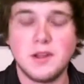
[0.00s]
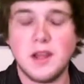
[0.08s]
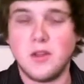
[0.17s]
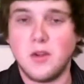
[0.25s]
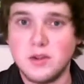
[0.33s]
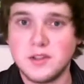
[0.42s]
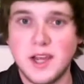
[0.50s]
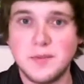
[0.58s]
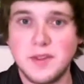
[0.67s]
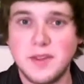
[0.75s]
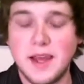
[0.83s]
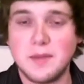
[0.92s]
Now the whole time
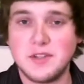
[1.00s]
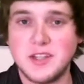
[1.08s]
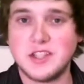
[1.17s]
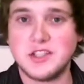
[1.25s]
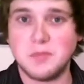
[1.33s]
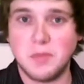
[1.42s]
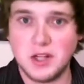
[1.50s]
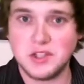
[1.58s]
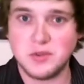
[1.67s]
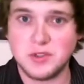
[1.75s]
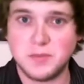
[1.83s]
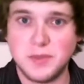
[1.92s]
that the habitation
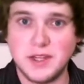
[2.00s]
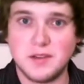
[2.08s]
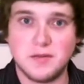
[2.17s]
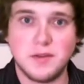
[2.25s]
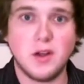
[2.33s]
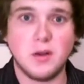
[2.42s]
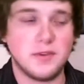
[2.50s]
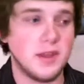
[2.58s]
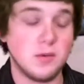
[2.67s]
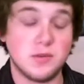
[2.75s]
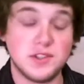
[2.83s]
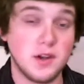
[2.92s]
module was being developed,
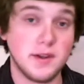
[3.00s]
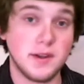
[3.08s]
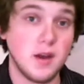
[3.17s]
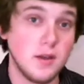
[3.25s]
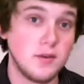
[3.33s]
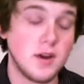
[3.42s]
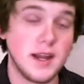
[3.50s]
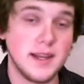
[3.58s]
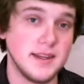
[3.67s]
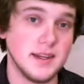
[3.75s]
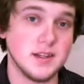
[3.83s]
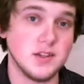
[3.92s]
they were studying other
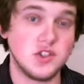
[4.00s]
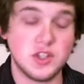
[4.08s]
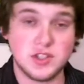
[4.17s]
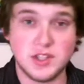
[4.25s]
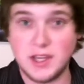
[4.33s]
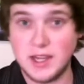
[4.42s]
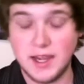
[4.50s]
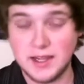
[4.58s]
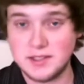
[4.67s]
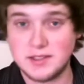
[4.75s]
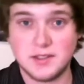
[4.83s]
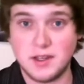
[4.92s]
ideas just in
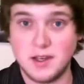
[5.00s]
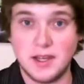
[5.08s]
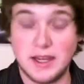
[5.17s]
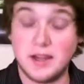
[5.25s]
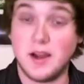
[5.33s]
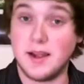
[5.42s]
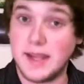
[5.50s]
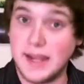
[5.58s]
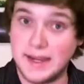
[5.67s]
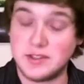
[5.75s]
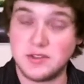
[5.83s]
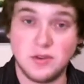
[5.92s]
case uh, it got
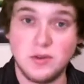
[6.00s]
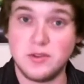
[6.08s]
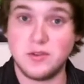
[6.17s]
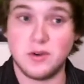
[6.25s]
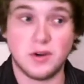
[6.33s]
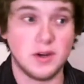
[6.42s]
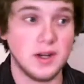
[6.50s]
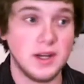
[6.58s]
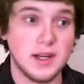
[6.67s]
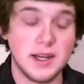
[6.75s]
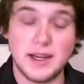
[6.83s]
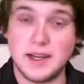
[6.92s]
canceled or
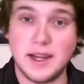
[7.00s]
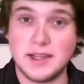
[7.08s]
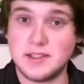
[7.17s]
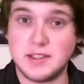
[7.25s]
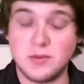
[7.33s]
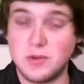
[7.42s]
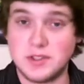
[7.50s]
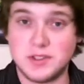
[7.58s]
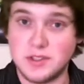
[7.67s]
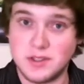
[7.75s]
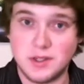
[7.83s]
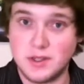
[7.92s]
in case it
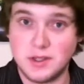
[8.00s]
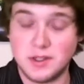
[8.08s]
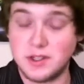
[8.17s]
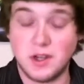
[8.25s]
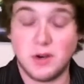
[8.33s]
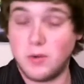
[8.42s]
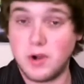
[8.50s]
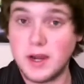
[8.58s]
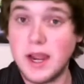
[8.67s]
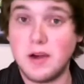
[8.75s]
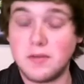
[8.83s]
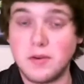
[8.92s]
wasn't uh, going to work
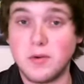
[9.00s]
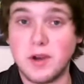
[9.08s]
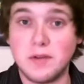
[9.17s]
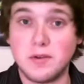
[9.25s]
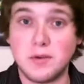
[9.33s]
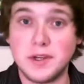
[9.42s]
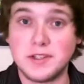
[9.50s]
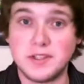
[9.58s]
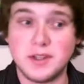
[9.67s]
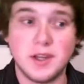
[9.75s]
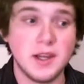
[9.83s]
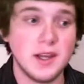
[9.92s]
out for whatever reason.
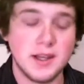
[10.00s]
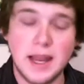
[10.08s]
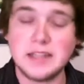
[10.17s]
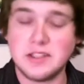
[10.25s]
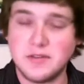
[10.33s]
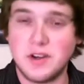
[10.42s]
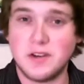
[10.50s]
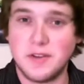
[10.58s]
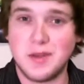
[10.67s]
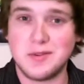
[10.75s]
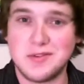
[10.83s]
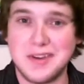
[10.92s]
NASA's very
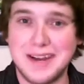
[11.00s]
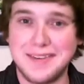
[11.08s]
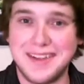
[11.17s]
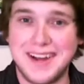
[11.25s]
famous for having